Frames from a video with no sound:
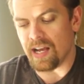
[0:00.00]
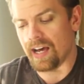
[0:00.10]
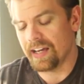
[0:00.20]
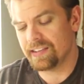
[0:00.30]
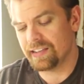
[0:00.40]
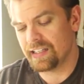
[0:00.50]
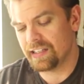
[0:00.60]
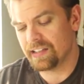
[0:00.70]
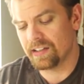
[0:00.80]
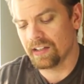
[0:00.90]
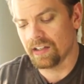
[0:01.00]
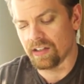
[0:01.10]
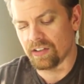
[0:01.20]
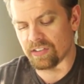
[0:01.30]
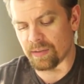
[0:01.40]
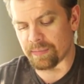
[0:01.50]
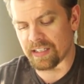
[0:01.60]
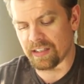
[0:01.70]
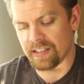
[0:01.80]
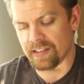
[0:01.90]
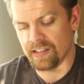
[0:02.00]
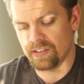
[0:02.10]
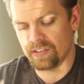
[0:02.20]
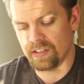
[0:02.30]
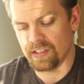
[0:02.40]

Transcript: I think something like this